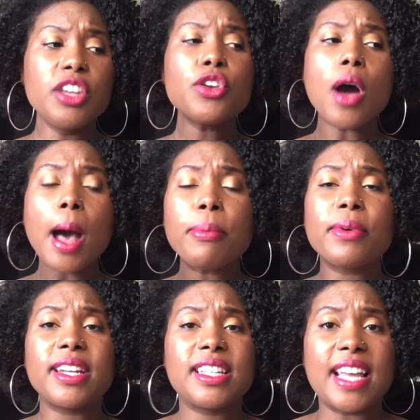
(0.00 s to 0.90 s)

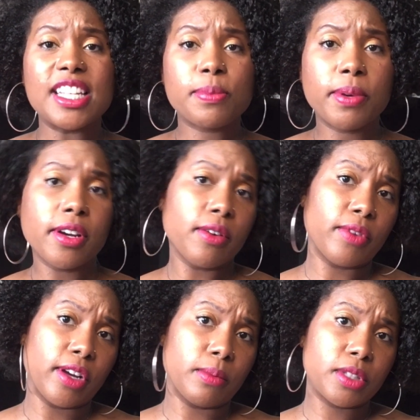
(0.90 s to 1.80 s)
operate in that spirit
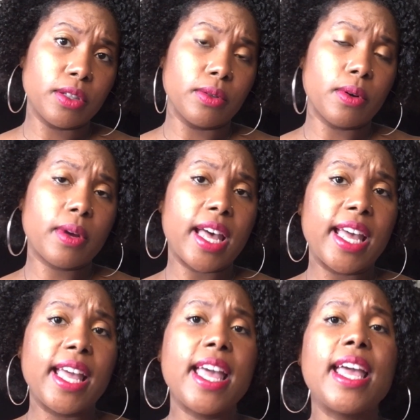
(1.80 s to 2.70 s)
realm too, okay?